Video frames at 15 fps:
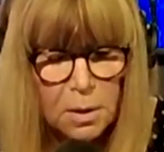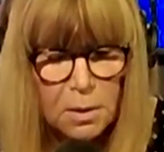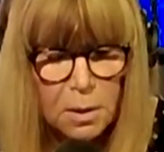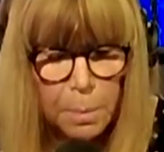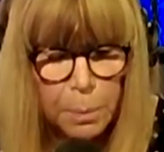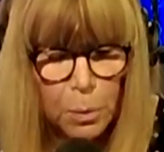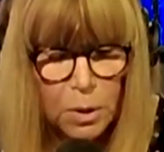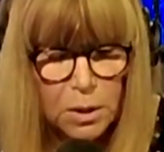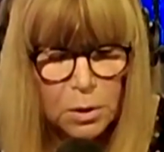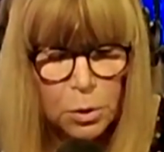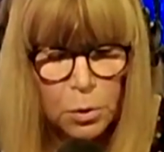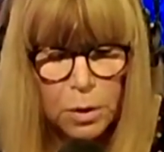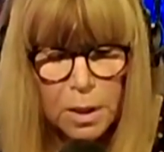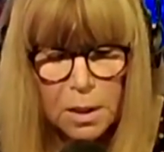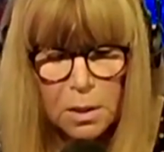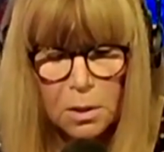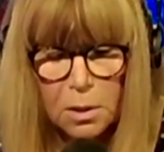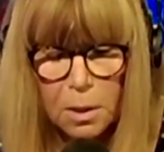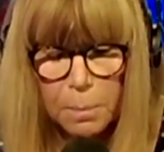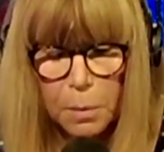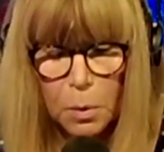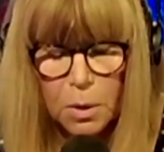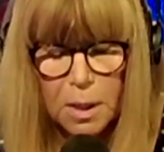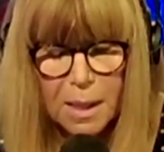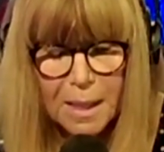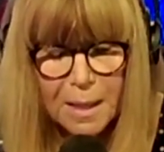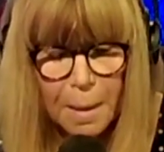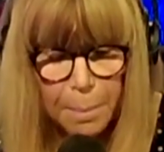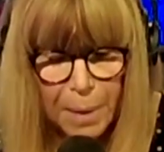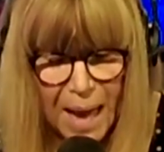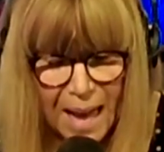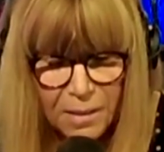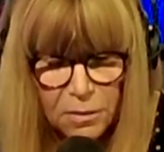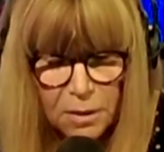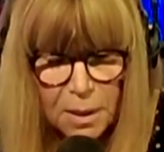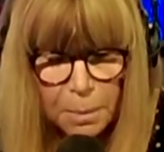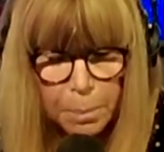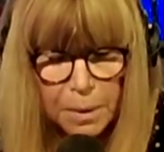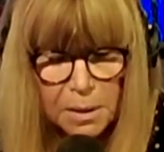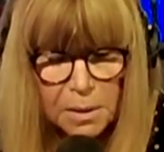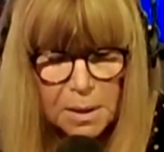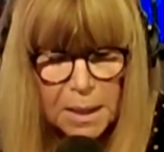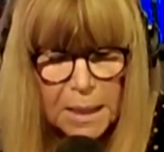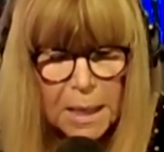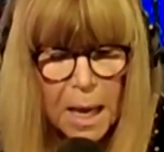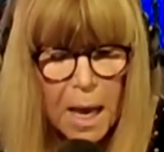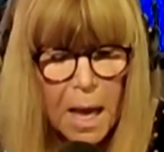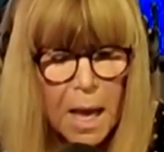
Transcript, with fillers: supports critical community capacity building,